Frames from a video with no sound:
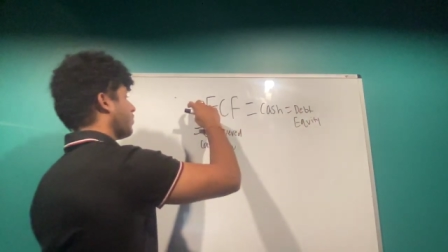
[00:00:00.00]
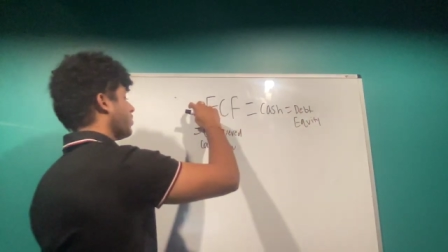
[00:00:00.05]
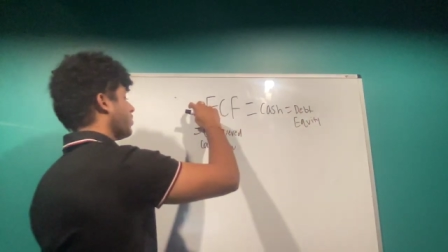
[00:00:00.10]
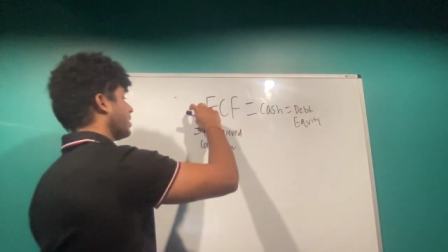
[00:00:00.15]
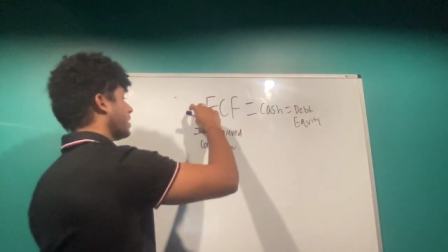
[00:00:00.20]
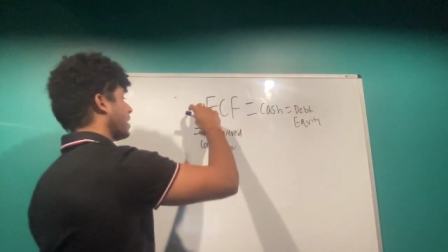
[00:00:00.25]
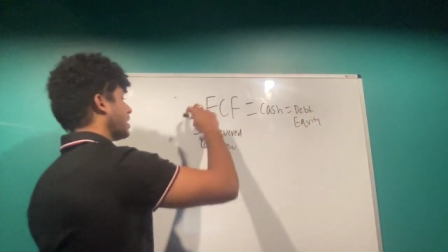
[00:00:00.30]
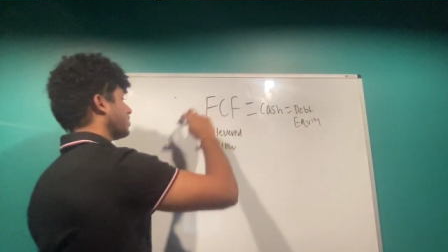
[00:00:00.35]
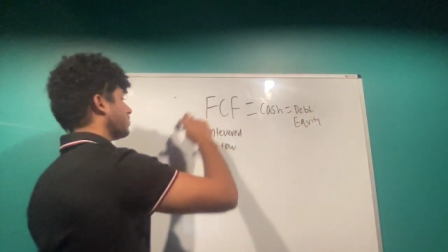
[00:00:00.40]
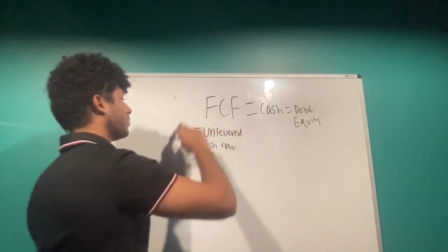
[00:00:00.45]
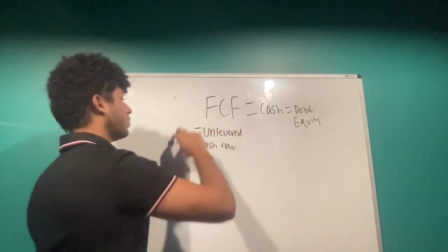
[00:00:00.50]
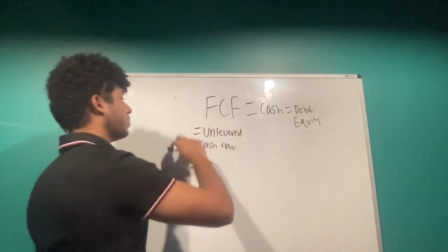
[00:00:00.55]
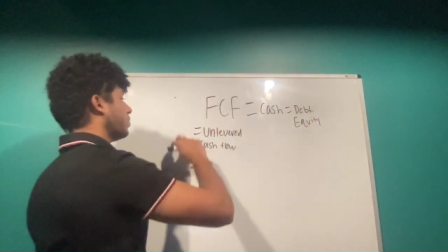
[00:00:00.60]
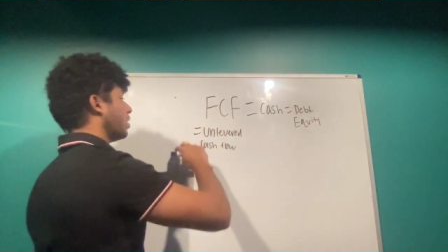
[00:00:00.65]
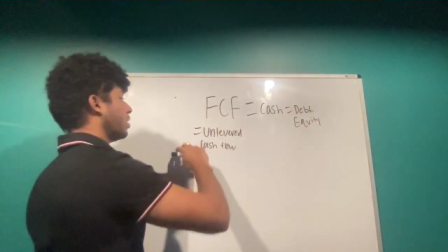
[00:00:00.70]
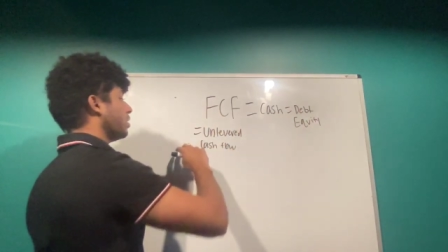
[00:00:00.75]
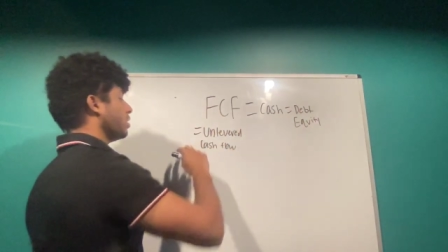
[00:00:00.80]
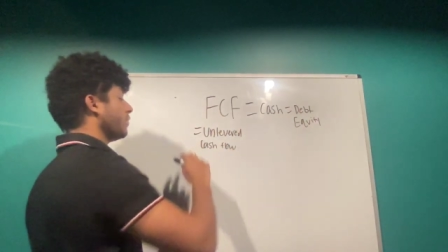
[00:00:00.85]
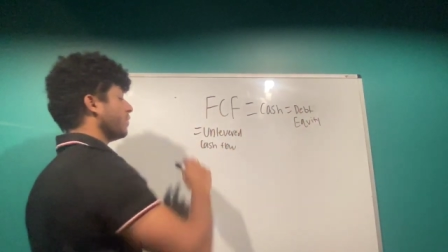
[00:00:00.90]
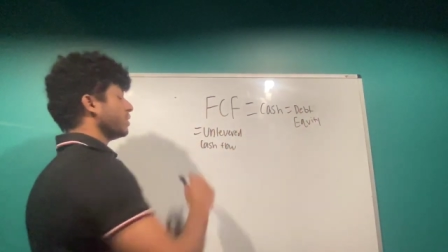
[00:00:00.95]
Free cash flow
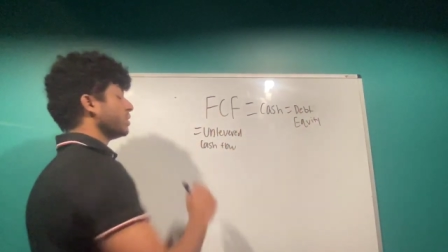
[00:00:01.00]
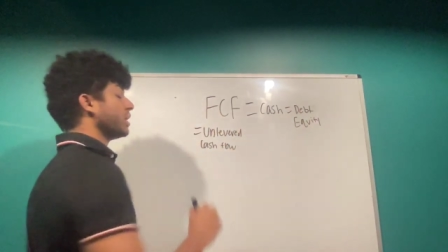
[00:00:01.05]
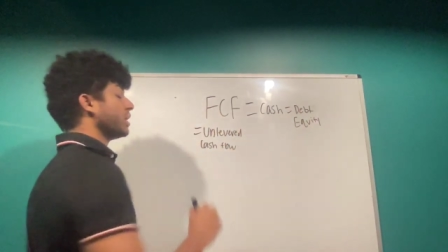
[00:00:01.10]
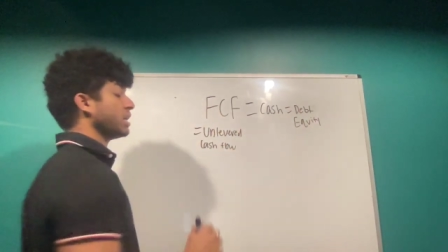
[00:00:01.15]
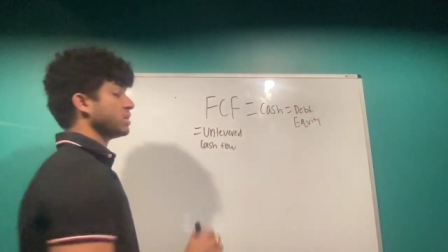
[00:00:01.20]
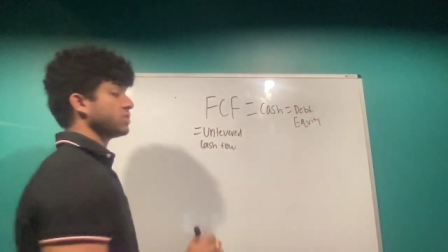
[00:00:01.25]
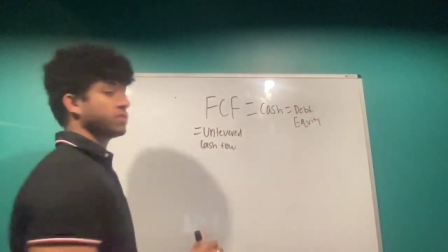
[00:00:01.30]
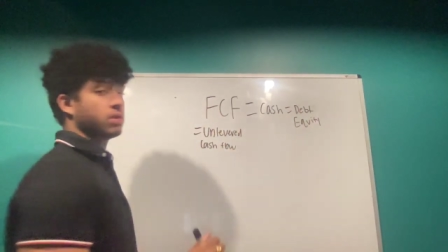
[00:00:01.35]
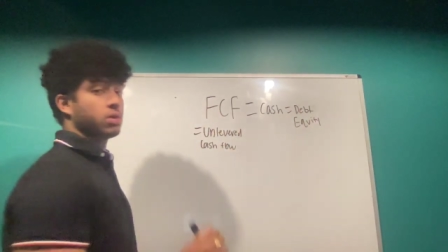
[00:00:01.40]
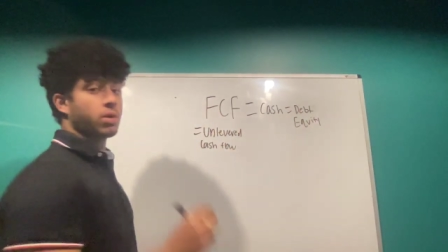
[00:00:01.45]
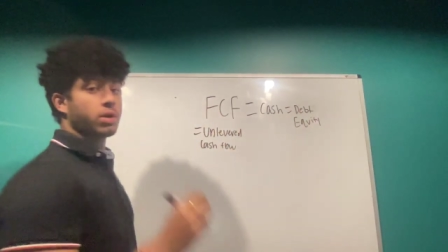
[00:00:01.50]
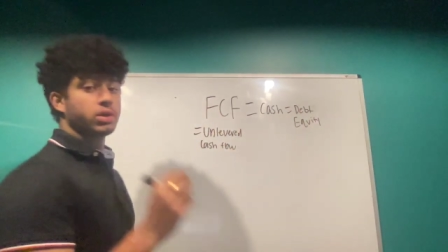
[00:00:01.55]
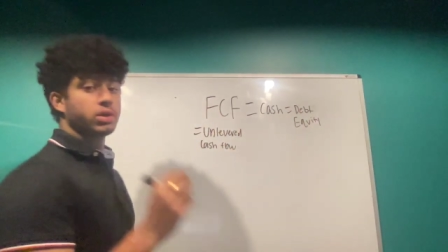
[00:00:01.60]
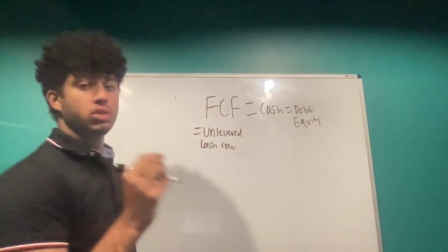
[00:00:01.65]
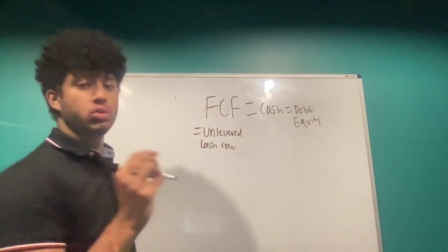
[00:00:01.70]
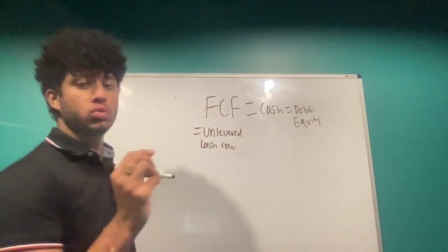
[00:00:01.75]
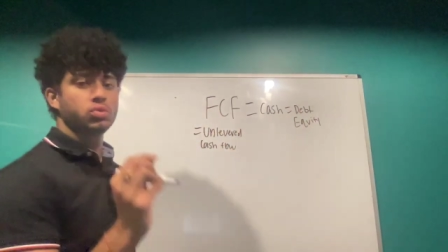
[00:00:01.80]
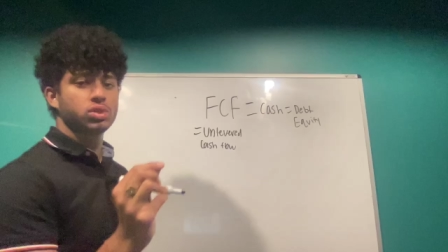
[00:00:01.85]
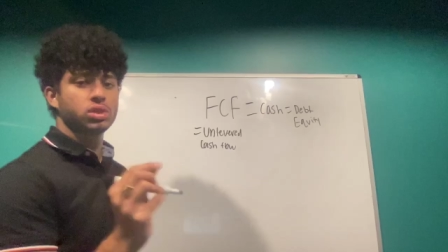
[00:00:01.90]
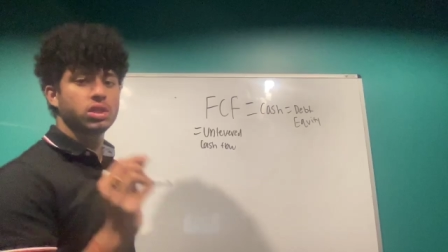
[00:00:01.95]
and unlevered cash flow are
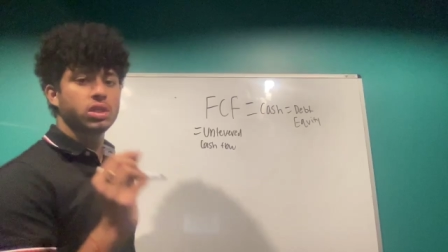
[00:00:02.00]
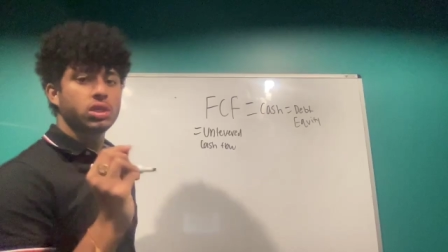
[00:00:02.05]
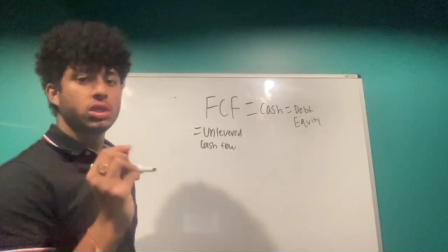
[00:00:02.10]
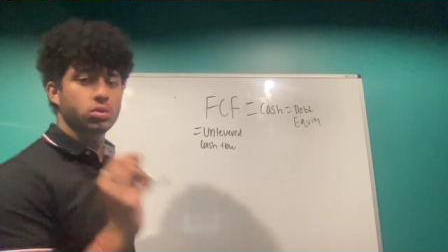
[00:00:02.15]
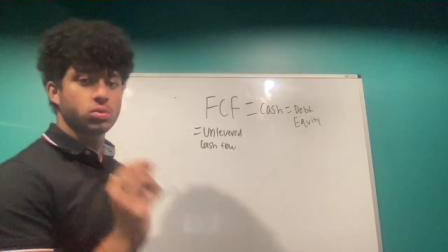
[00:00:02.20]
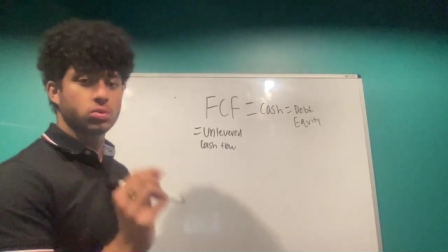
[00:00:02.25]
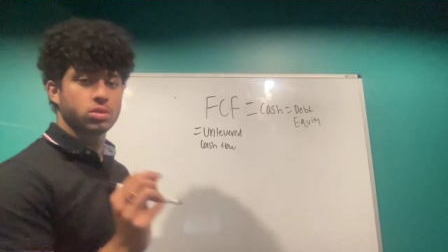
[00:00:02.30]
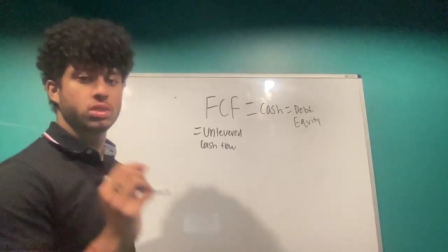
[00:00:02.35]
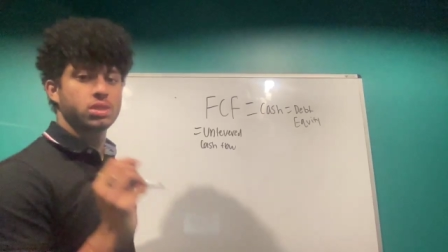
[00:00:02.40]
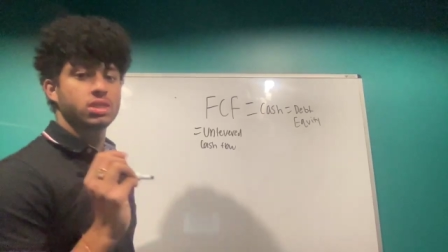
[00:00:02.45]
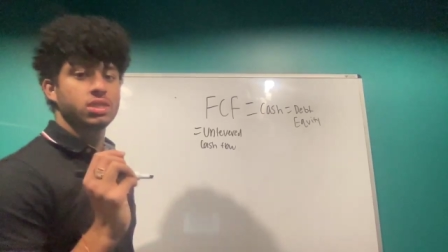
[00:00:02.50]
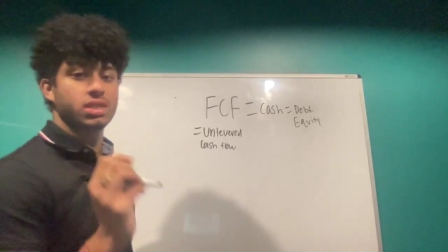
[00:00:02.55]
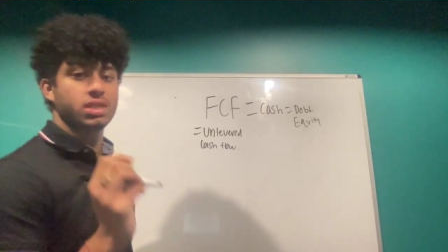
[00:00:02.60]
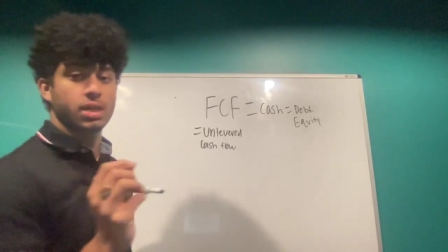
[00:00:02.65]
usually used